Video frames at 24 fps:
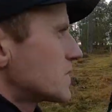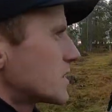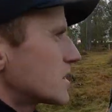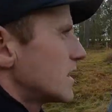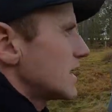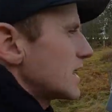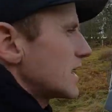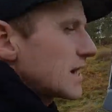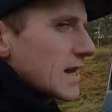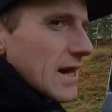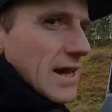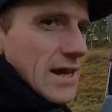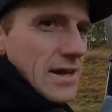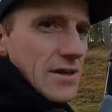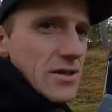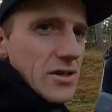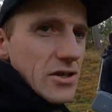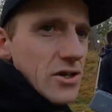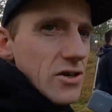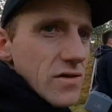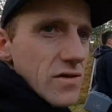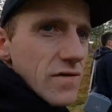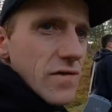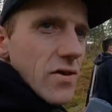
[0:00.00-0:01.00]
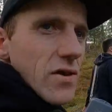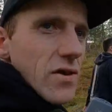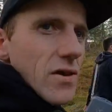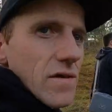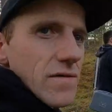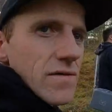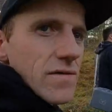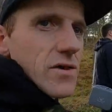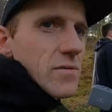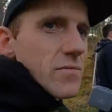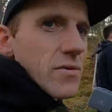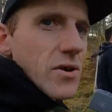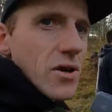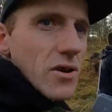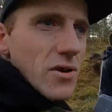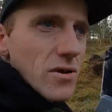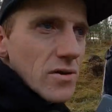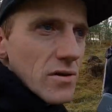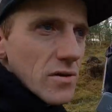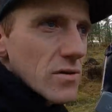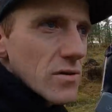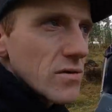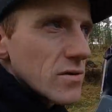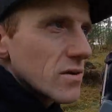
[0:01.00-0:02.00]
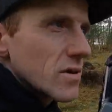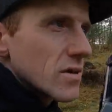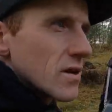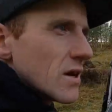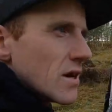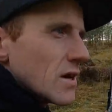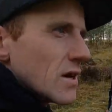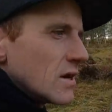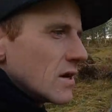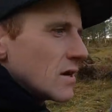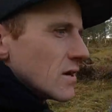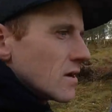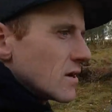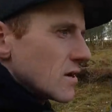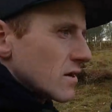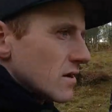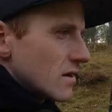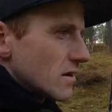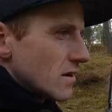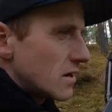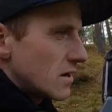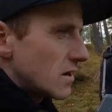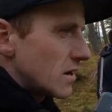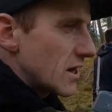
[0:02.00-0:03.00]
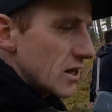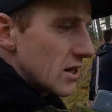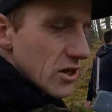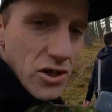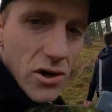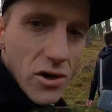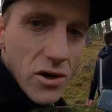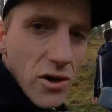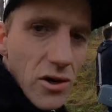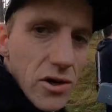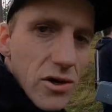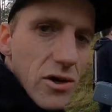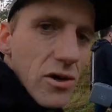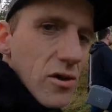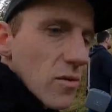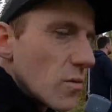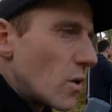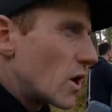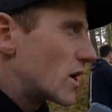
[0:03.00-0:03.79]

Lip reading: Glen Esk is full of some cool old historical